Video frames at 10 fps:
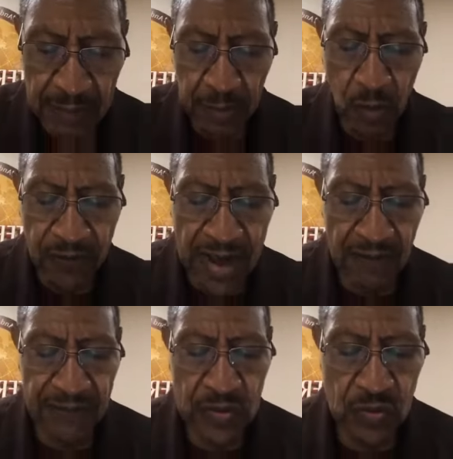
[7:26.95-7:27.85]
Both
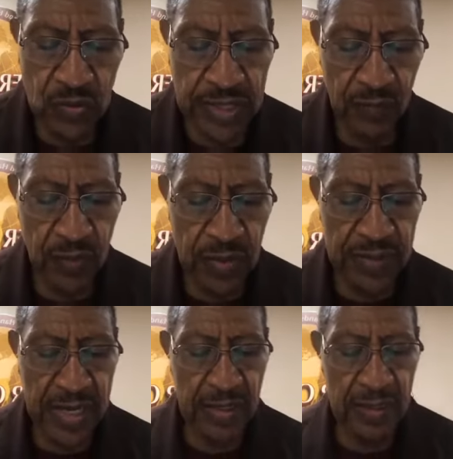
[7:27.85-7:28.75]
have views
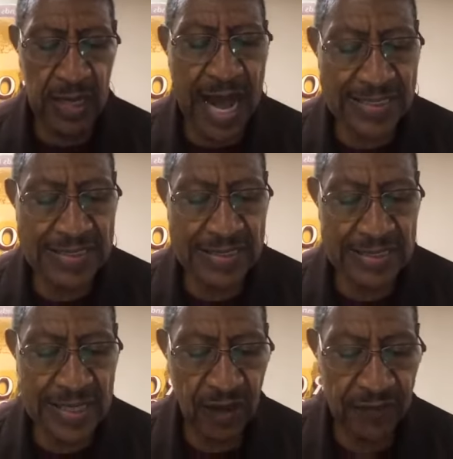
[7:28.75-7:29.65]
that a constant
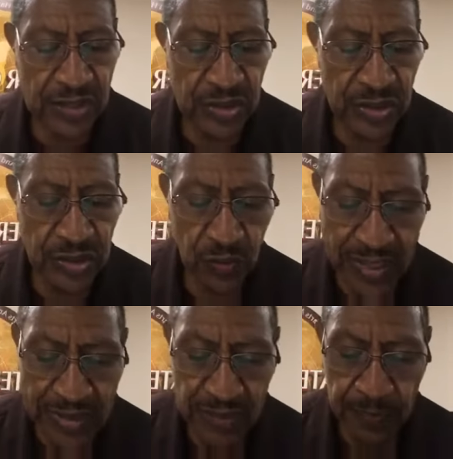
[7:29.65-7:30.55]
salvation is
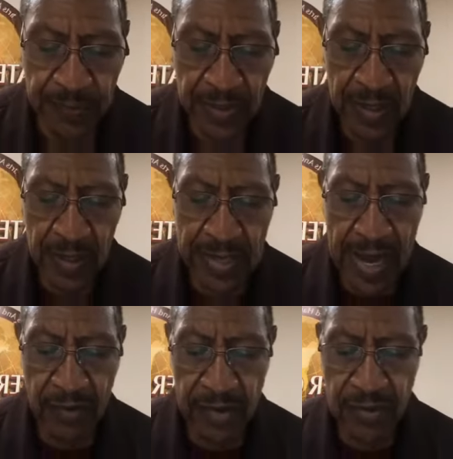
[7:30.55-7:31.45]
critical.
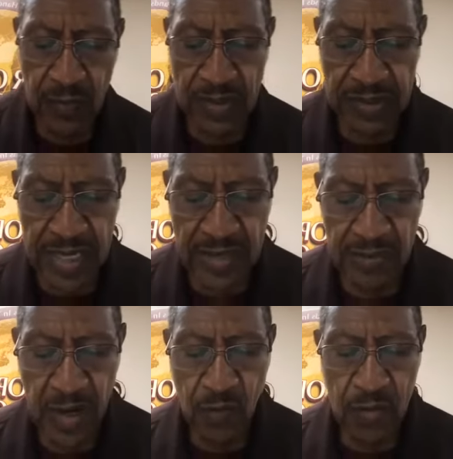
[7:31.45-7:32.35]
Now, here's what I say
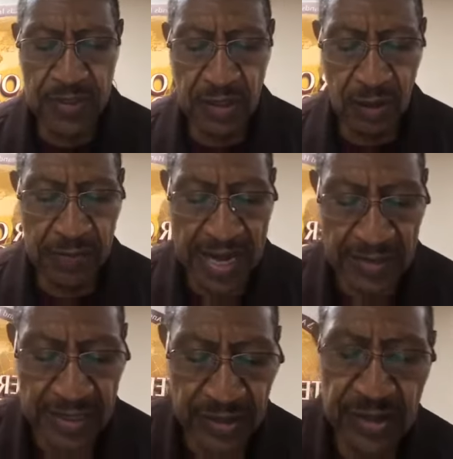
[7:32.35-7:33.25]
when we talk
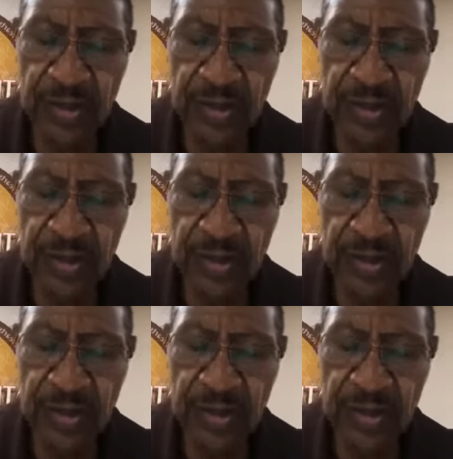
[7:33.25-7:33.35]
about this.